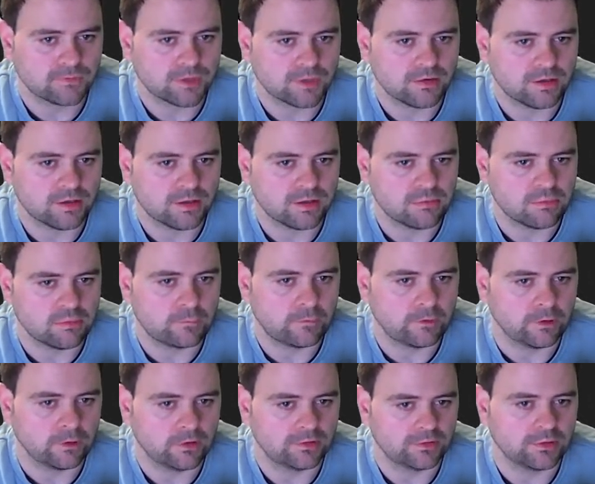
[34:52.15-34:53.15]
then you
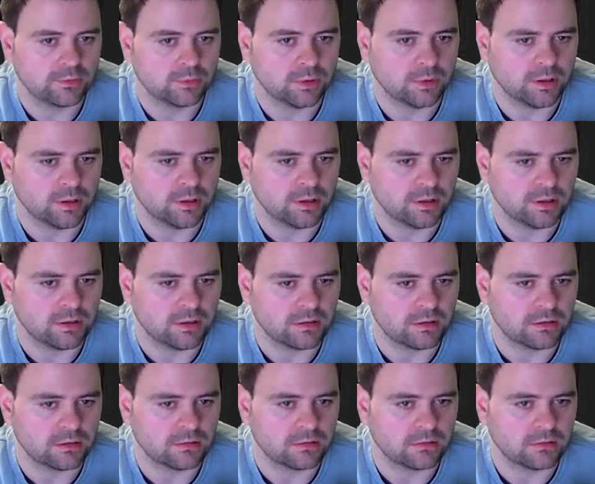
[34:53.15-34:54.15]
refer to a
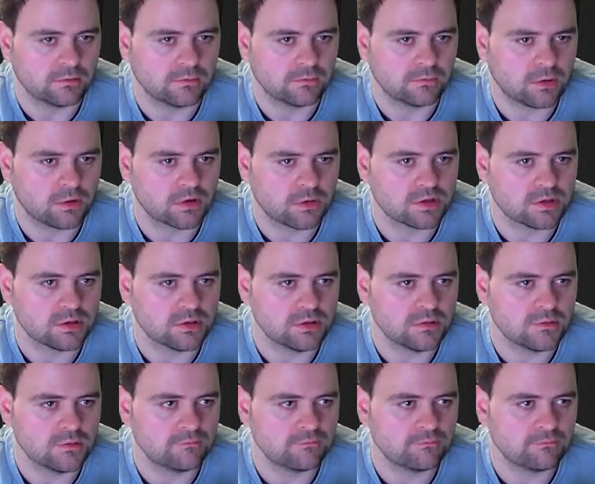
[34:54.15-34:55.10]
function.